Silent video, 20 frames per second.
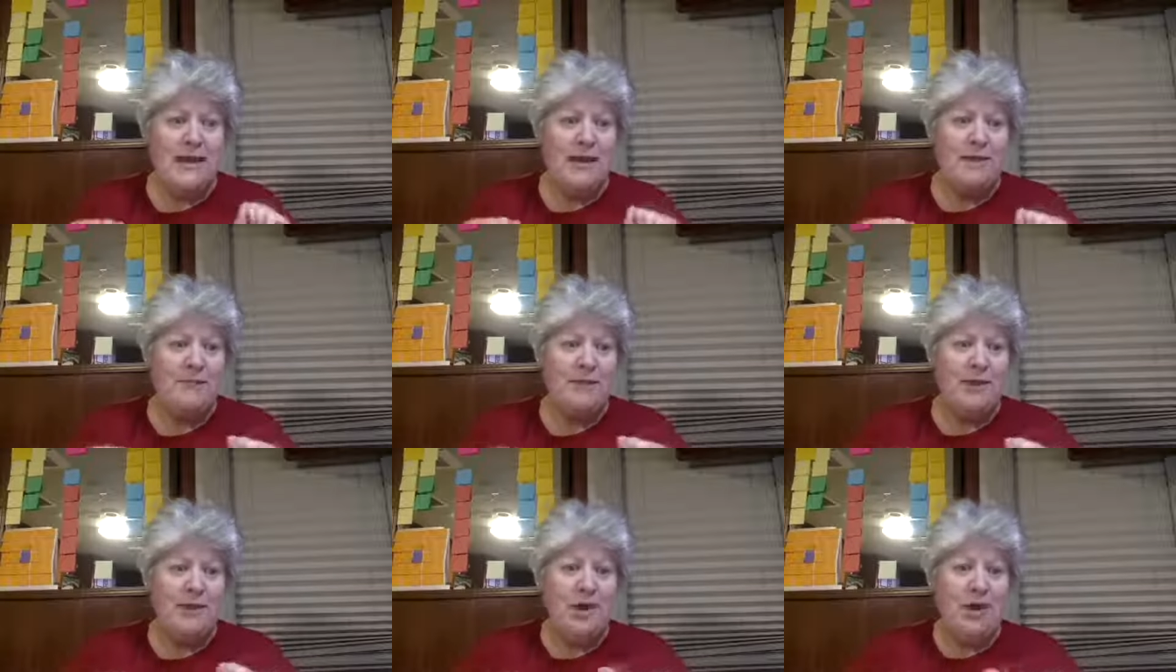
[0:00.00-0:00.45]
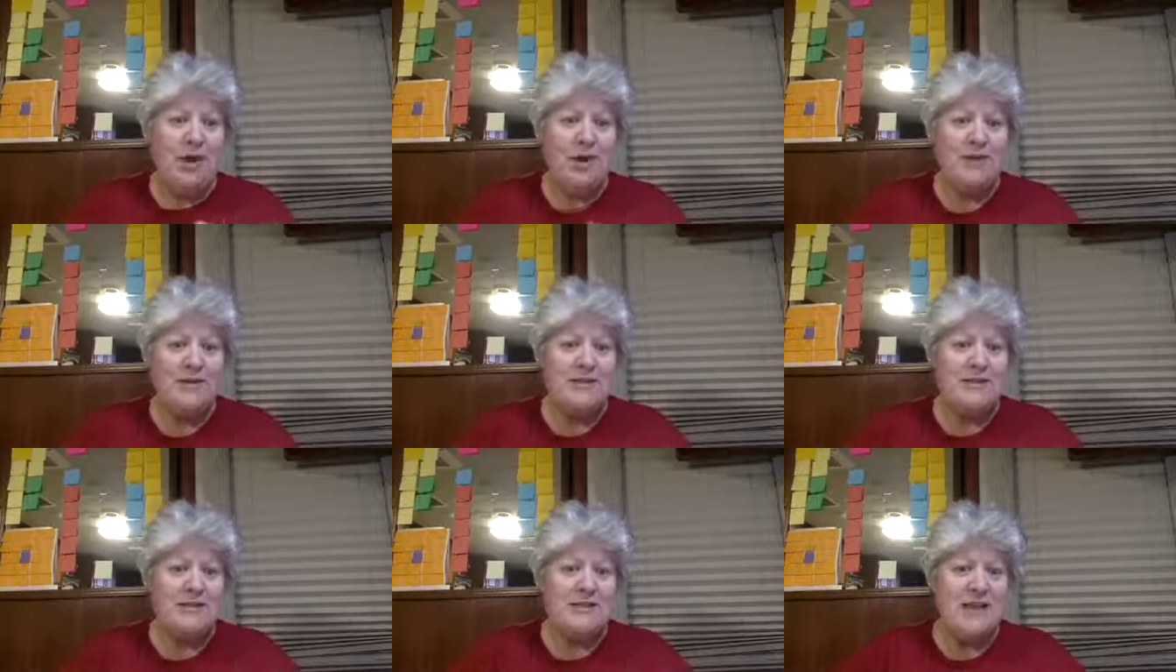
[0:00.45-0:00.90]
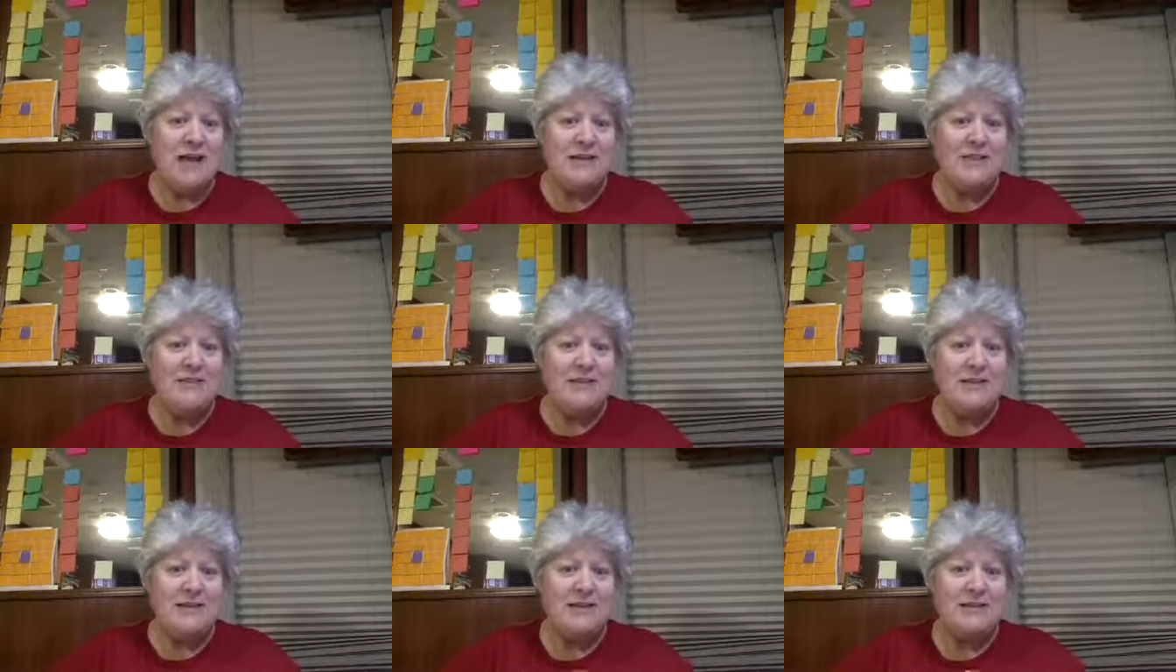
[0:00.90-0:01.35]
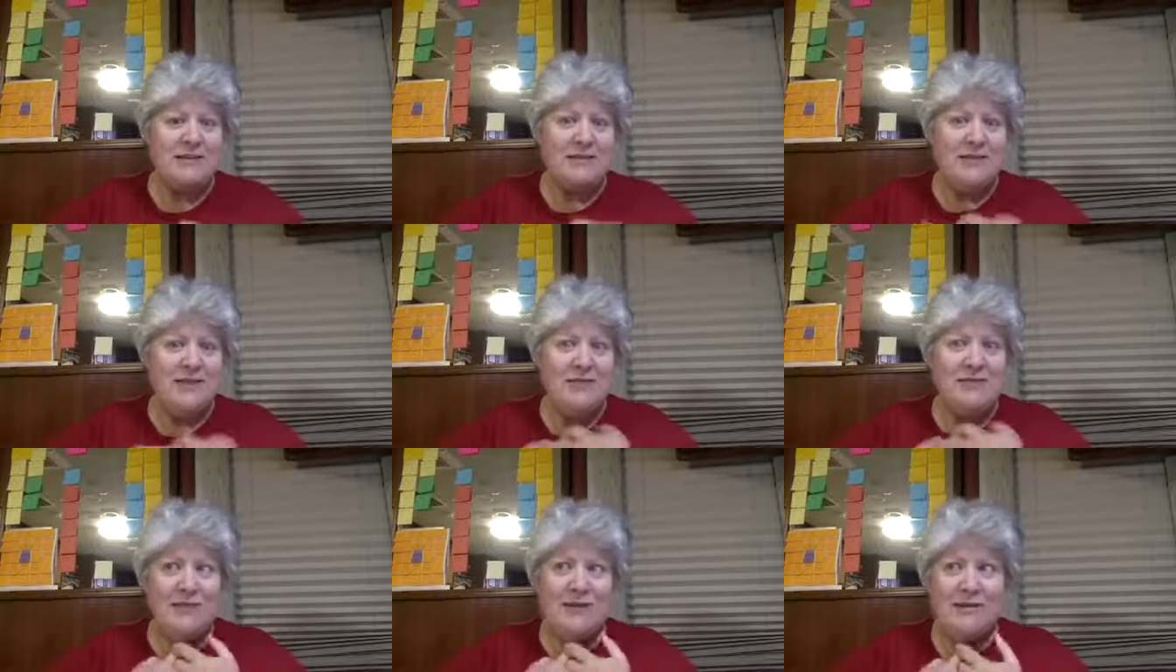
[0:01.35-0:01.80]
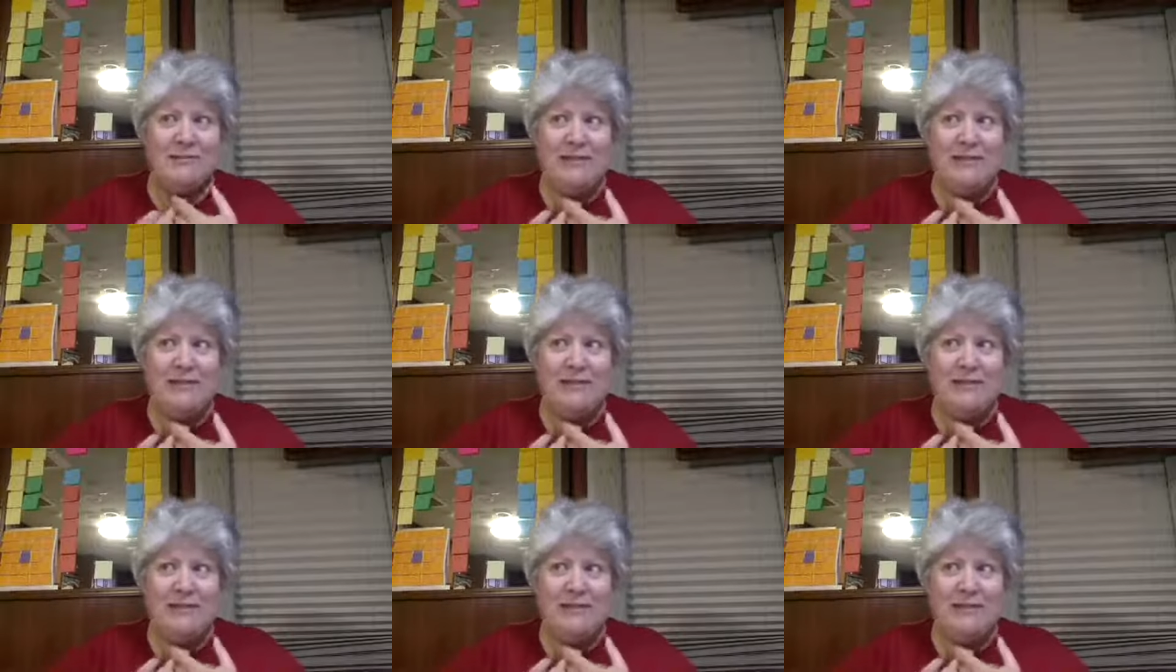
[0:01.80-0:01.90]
And because I haven't really